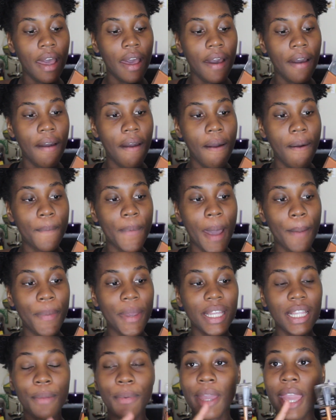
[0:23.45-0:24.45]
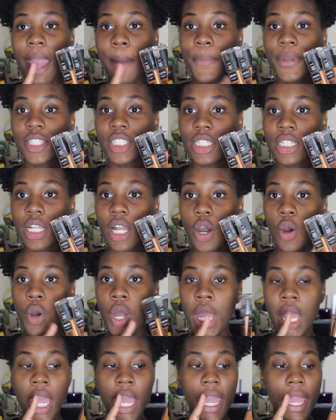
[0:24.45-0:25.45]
I picked up Cappuccino